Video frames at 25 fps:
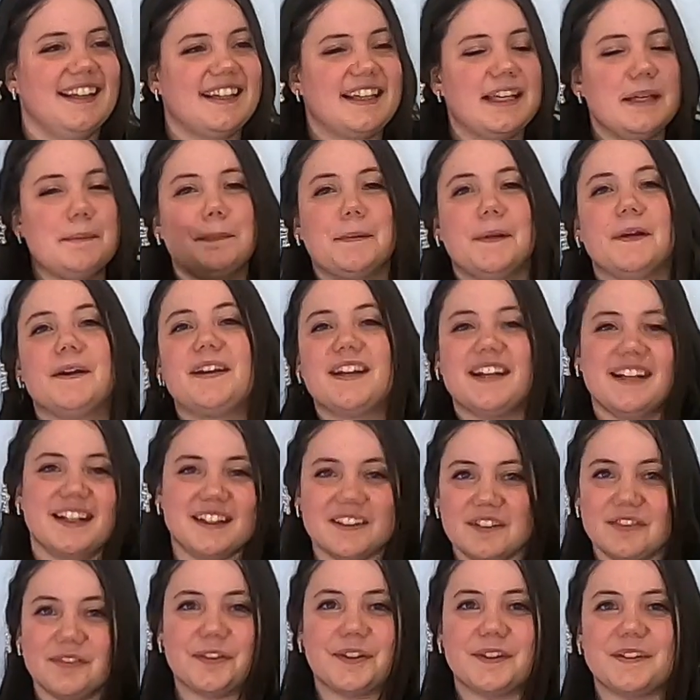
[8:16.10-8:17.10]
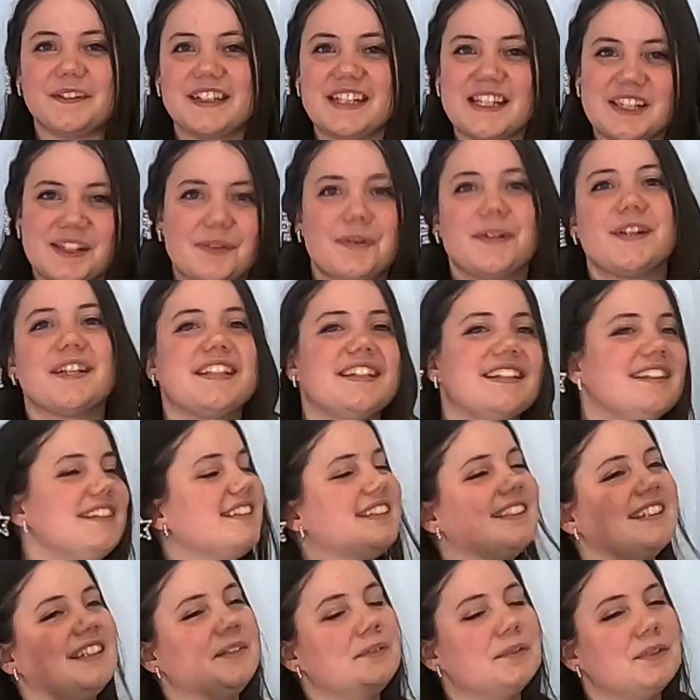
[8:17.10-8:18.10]
keep looking for
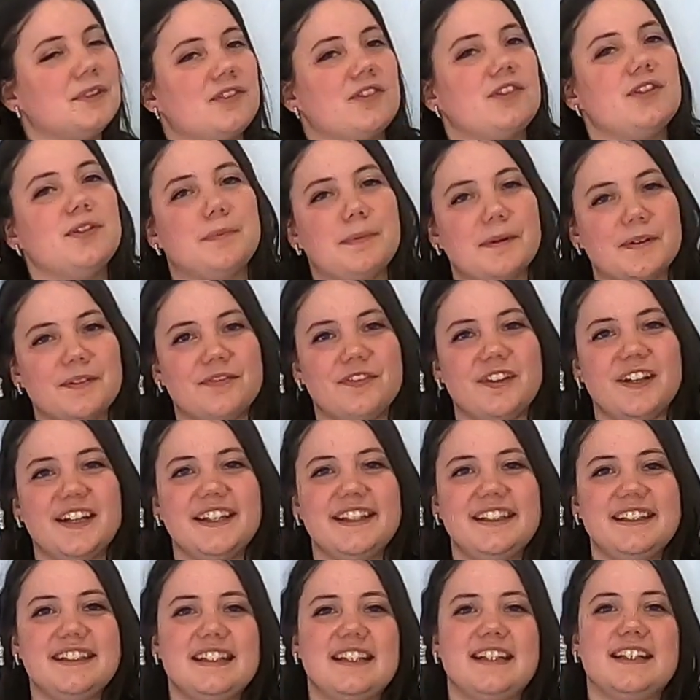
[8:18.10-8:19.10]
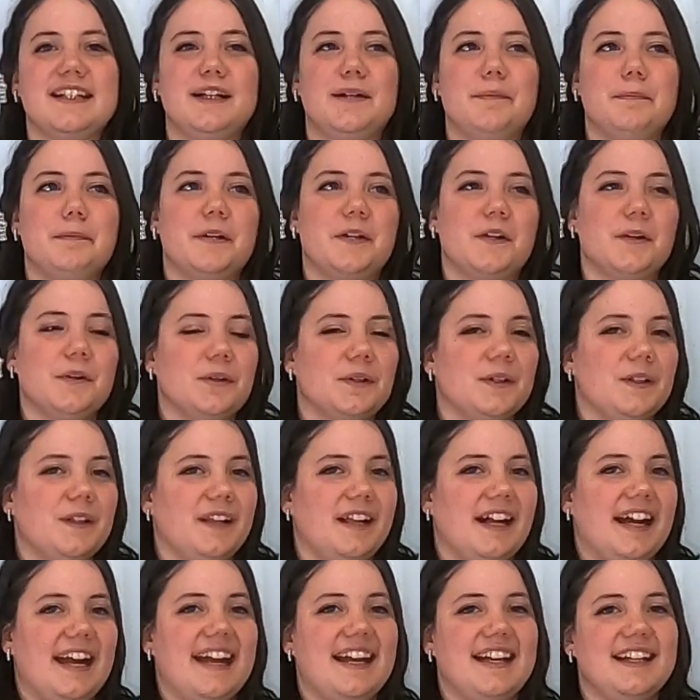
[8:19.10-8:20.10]
resources. It was super fun.
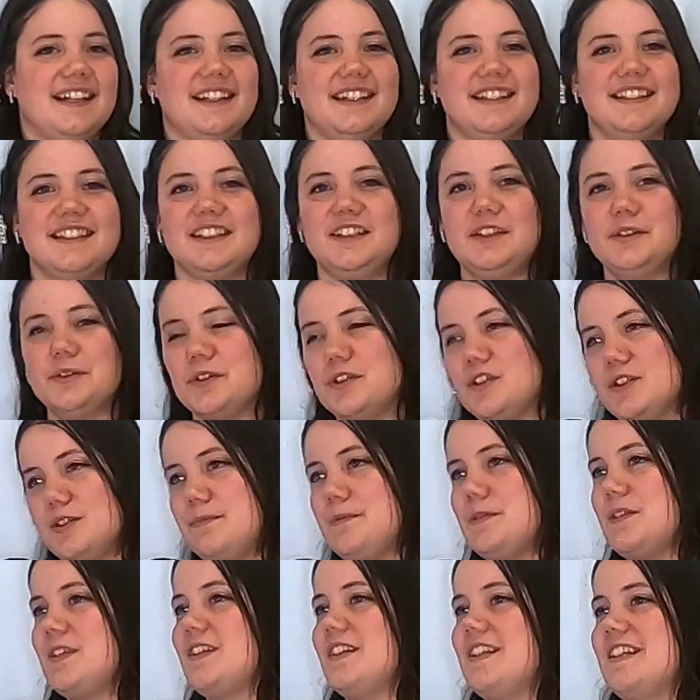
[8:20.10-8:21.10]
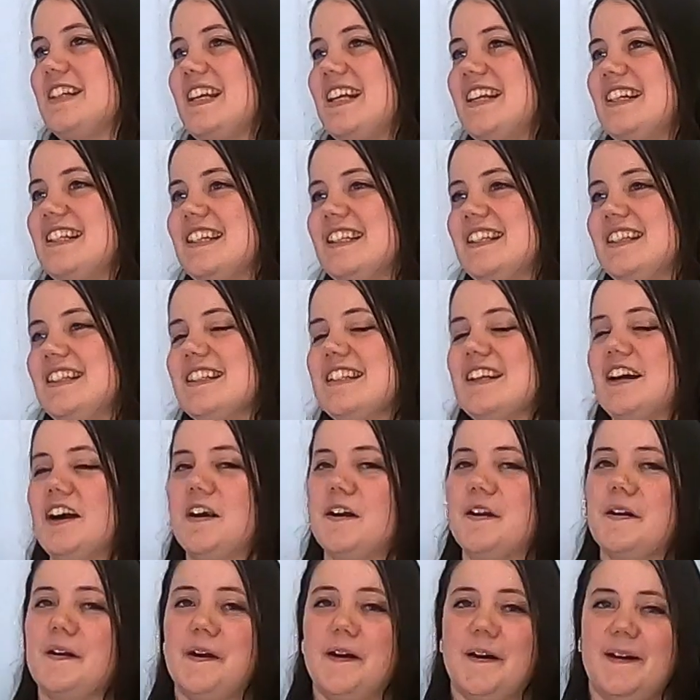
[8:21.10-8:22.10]
Google and YouTube search engines
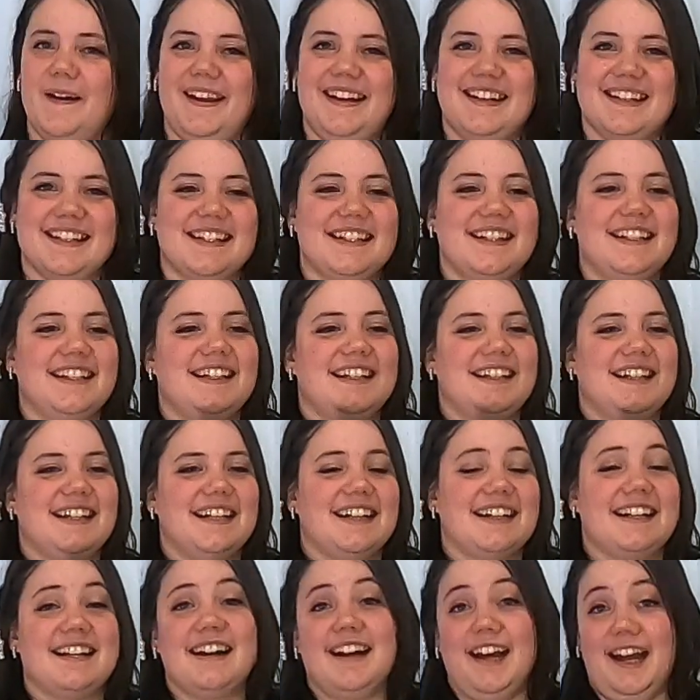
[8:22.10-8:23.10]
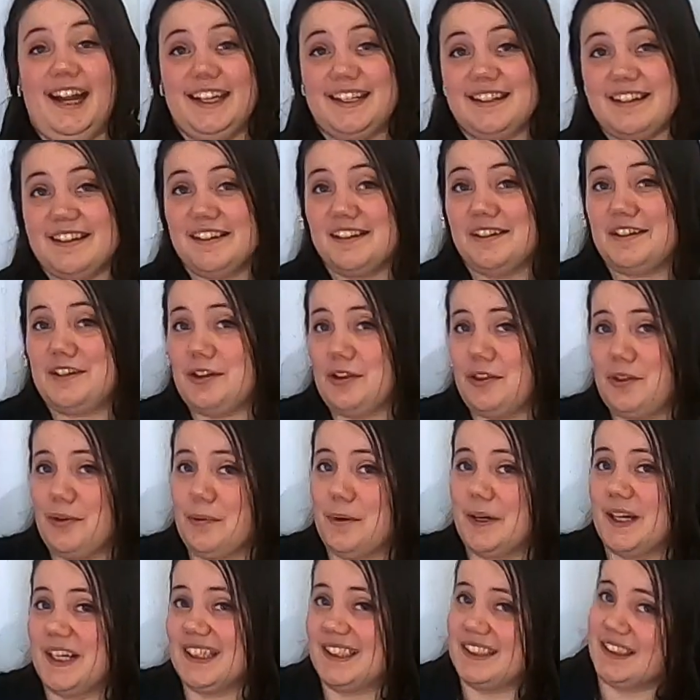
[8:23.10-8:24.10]
are not kind to the
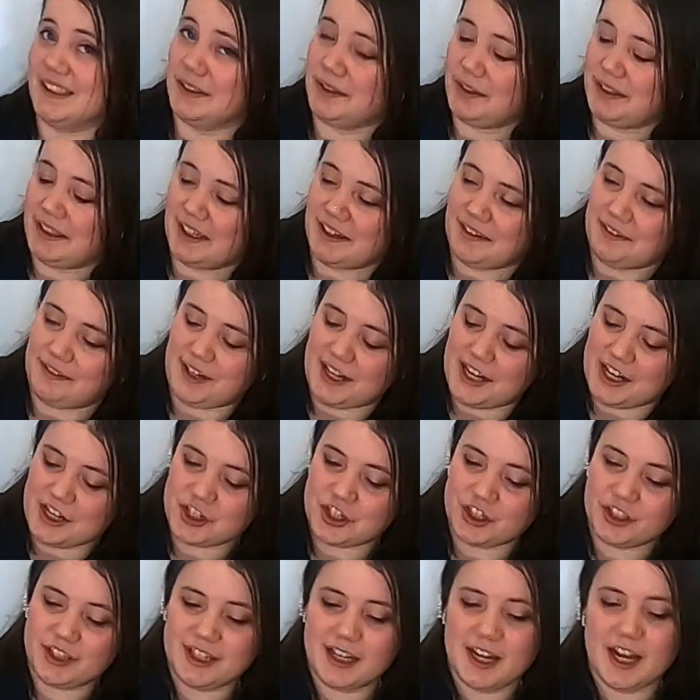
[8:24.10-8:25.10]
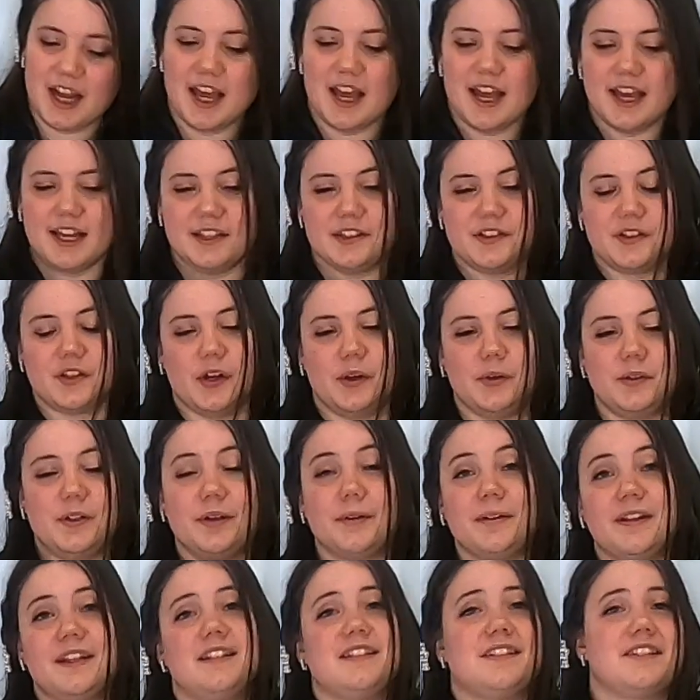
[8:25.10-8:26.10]
word Lolita fashion, so
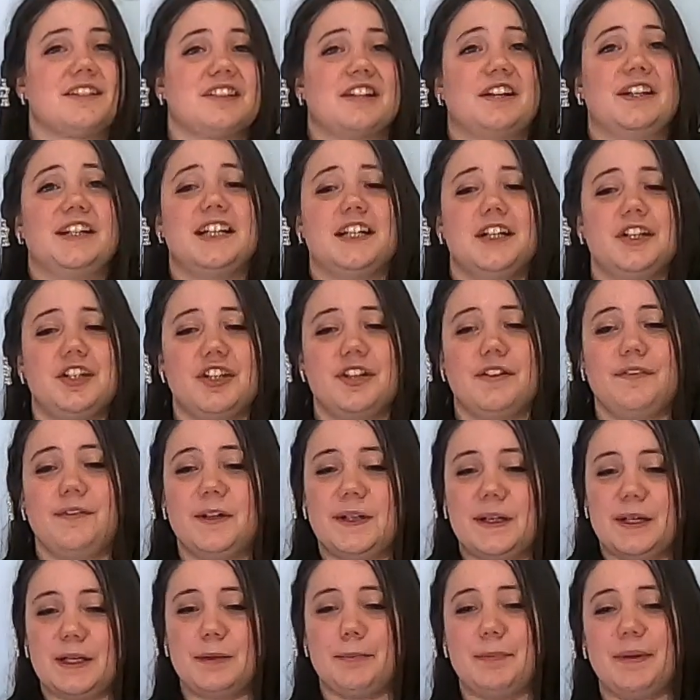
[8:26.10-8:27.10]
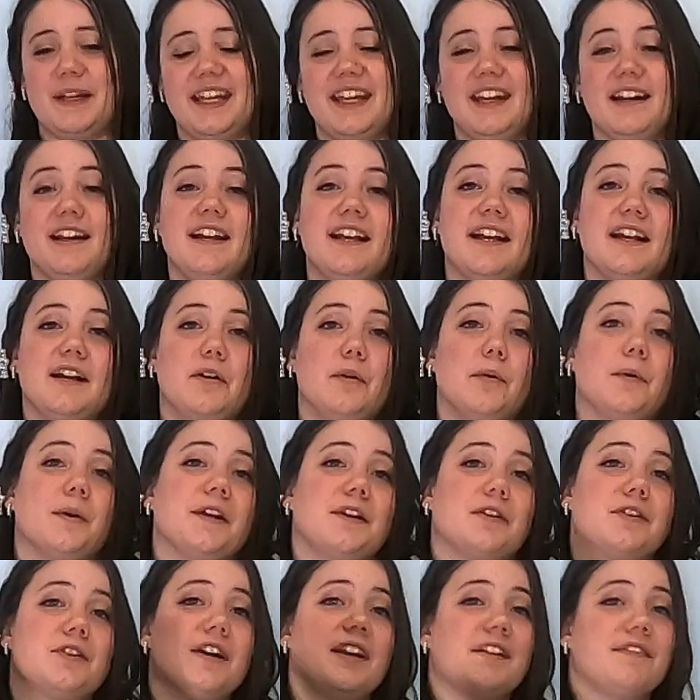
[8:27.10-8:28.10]
don't get discouraged if you're beginning
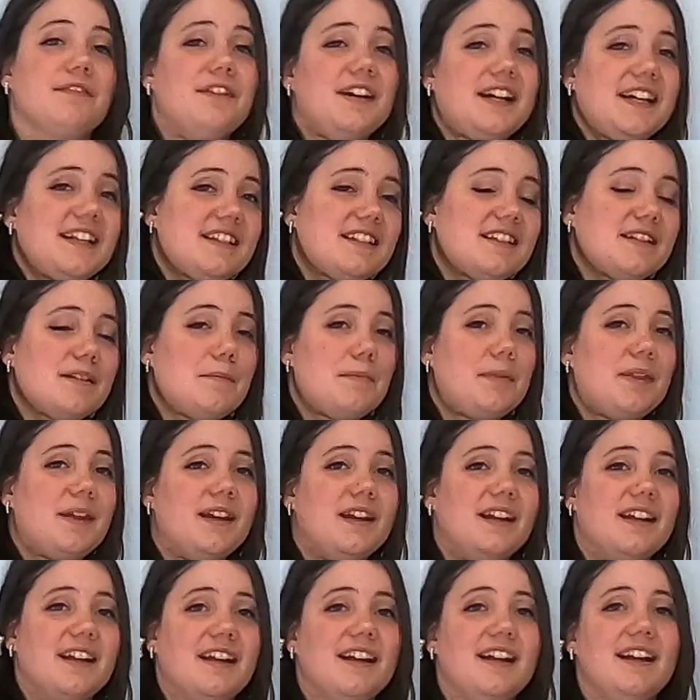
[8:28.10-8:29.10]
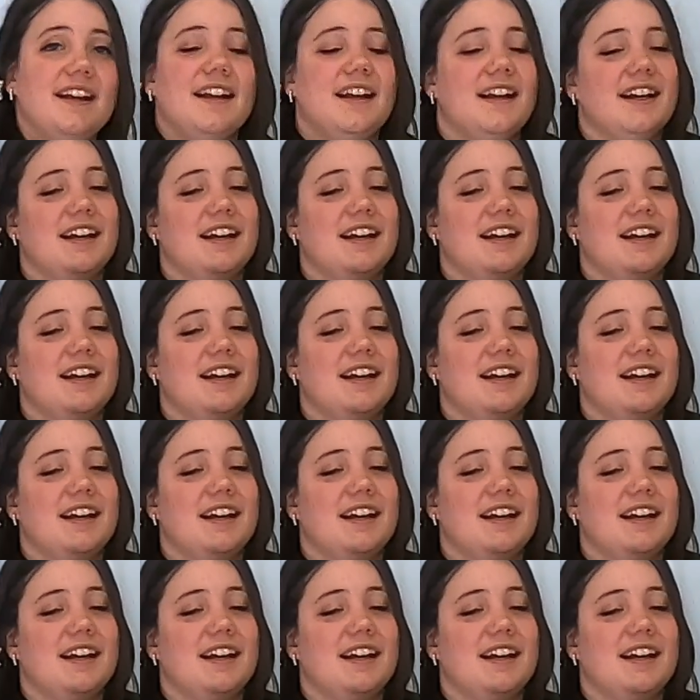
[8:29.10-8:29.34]
or you're trying to find something.